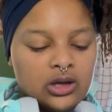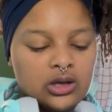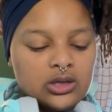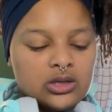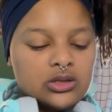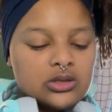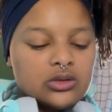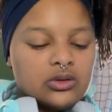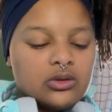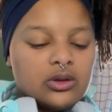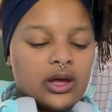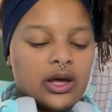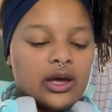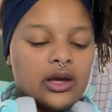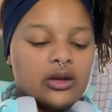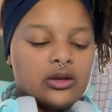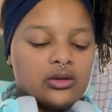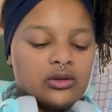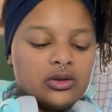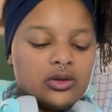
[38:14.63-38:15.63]
so
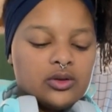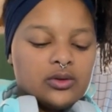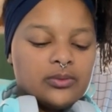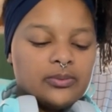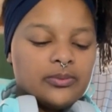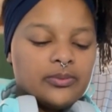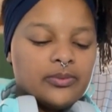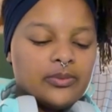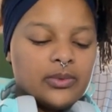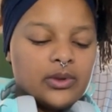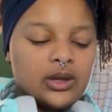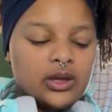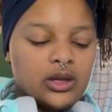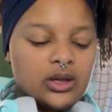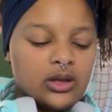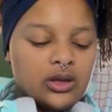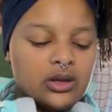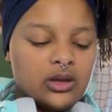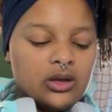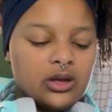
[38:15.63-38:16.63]
that
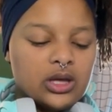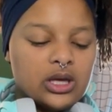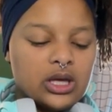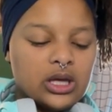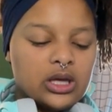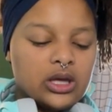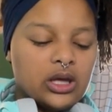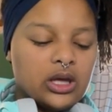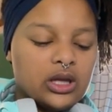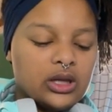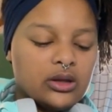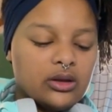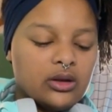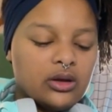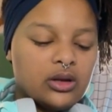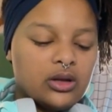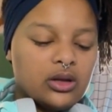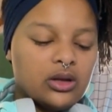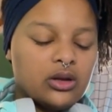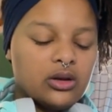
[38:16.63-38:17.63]
it could get
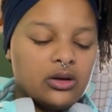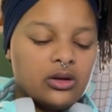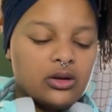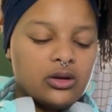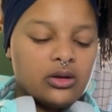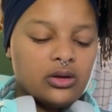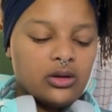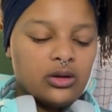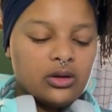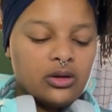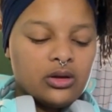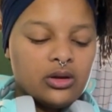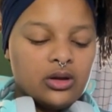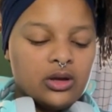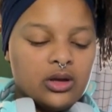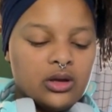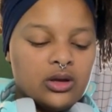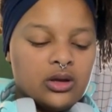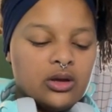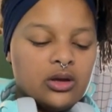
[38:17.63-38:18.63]
done. And
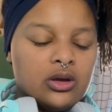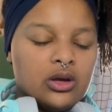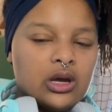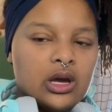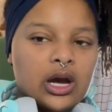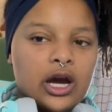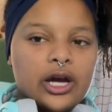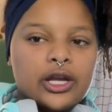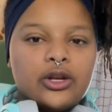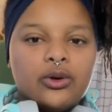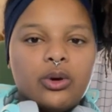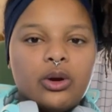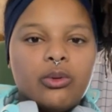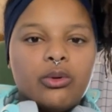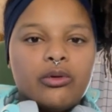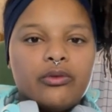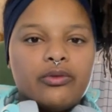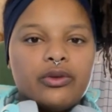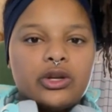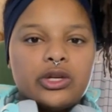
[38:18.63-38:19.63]
I know I
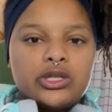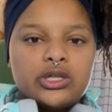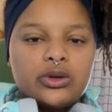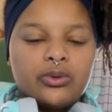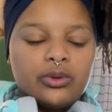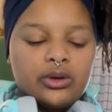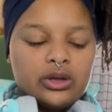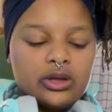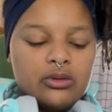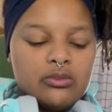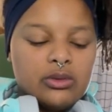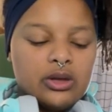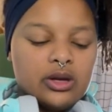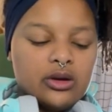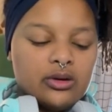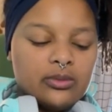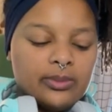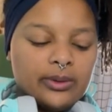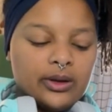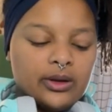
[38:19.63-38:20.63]
won't finish it while I'm there,
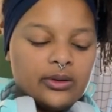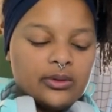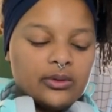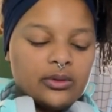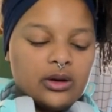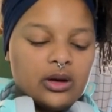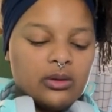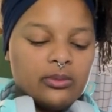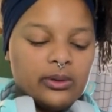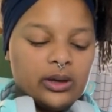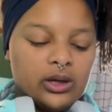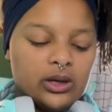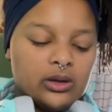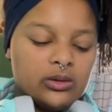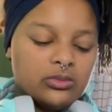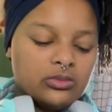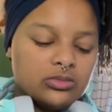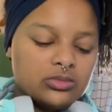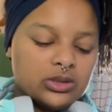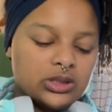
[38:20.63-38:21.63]
but I'll be
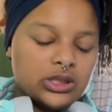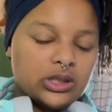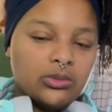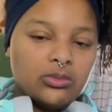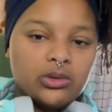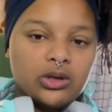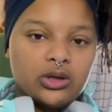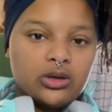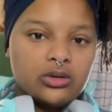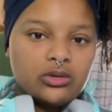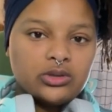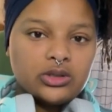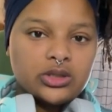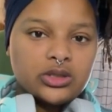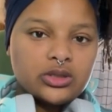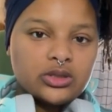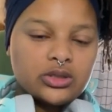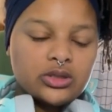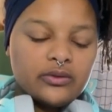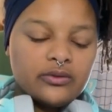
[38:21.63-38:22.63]
somewhat
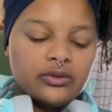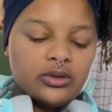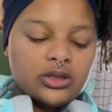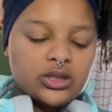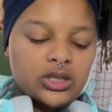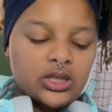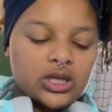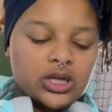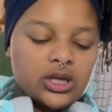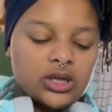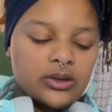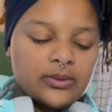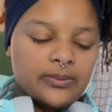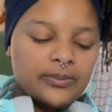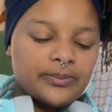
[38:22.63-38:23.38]
closer to finishing it.